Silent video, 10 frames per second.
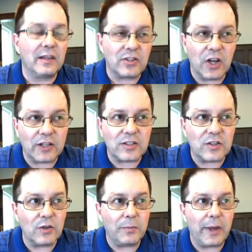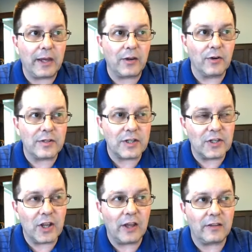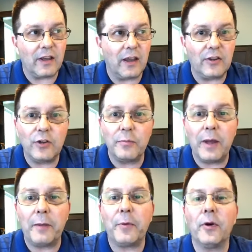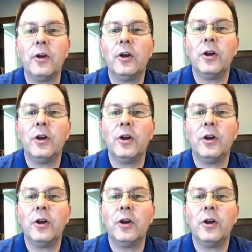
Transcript: Chuck Studebaker is a new member.